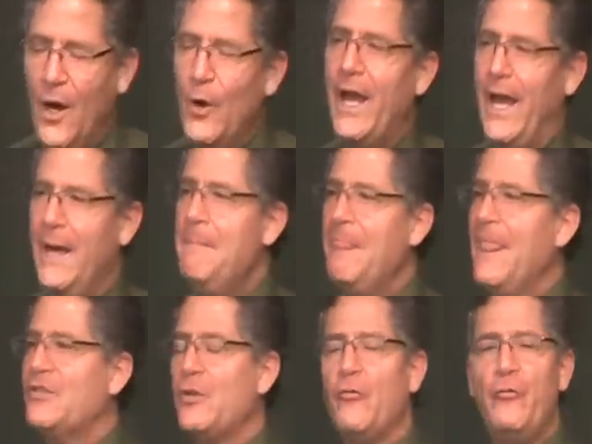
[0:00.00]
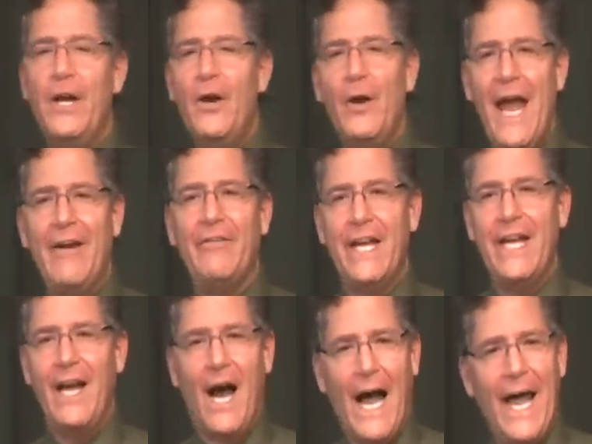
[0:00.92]
Okay, so if we don't have
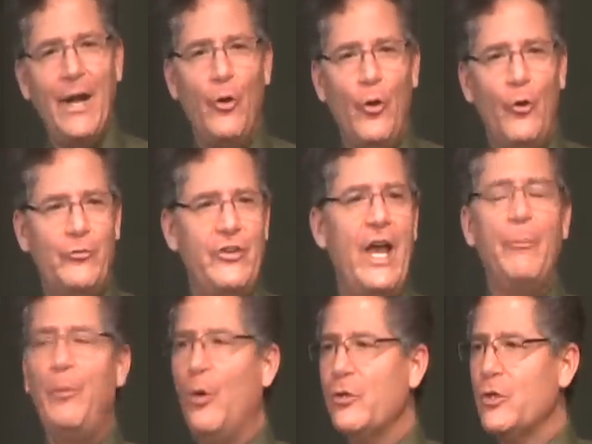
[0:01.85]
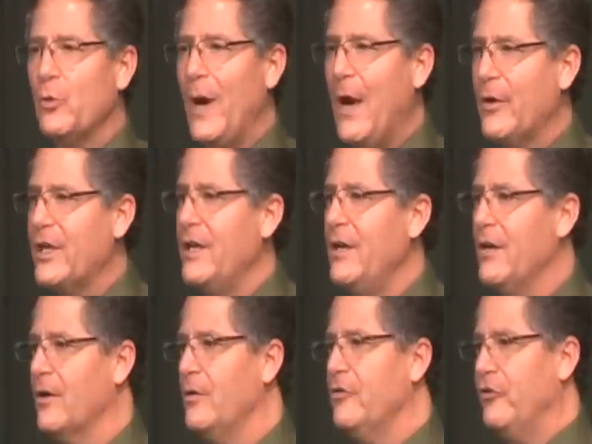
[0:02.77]
any idol temples around here,